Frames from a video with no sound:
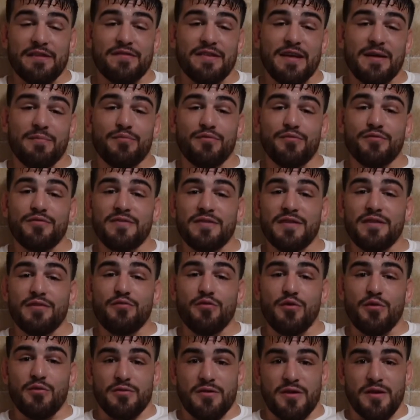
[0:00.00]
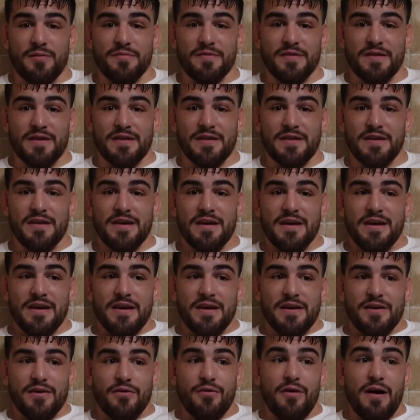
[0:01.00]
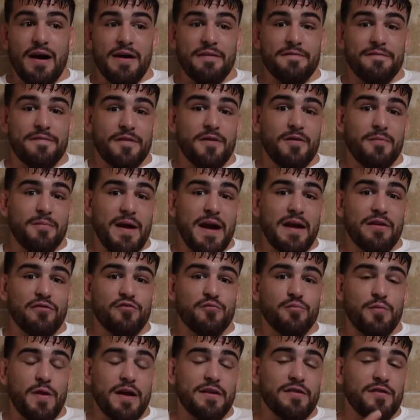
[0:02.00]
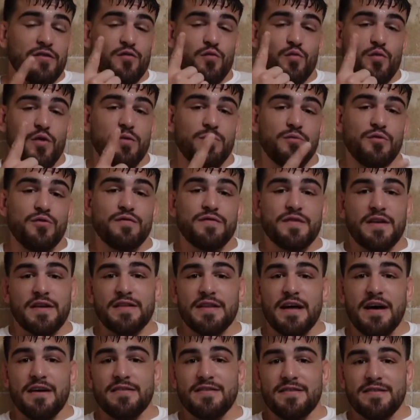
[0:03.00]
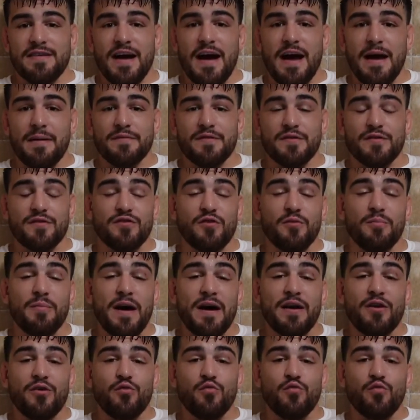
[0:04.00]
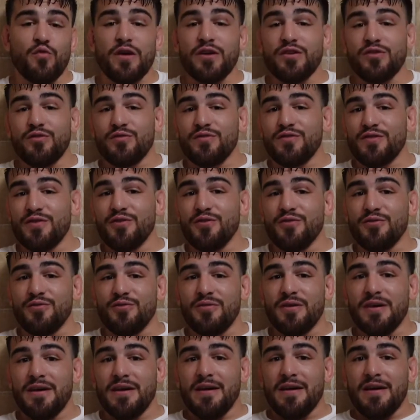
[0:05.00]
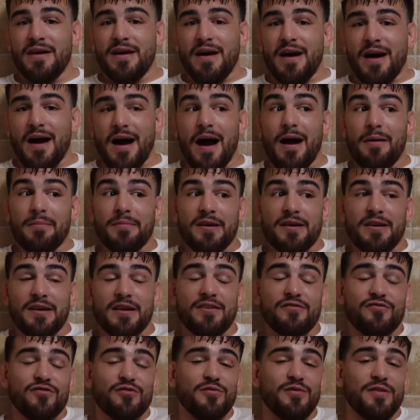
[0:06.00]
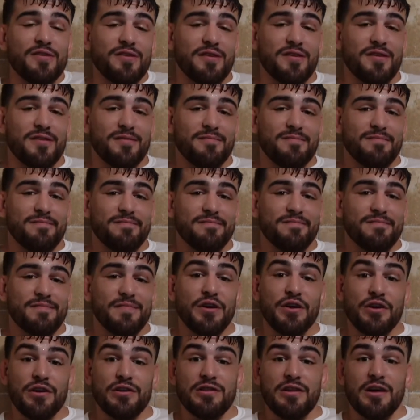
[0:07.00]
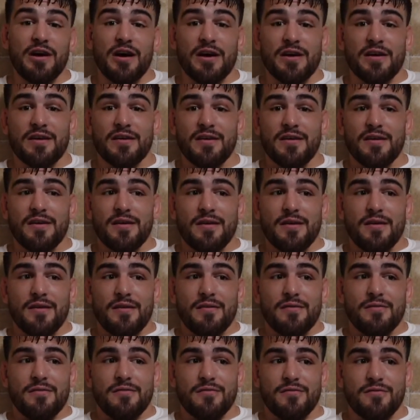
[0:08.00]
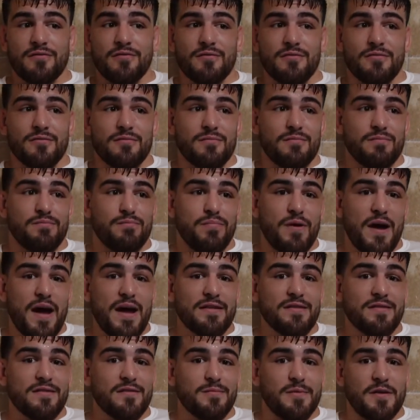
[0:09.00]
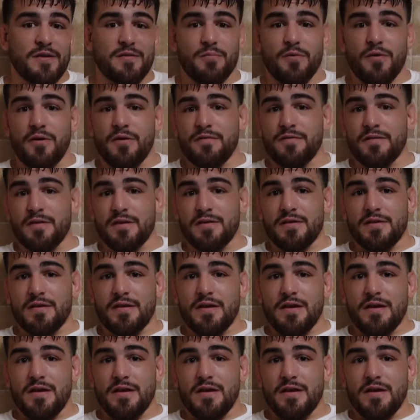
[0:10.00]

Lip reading: when that Bruce Lee quote comes in. I fear a man who's practiced one move 10,000 times, because no matter what you do, I'm going to hit you with it. Good luck. So, dude, practice makes perfect.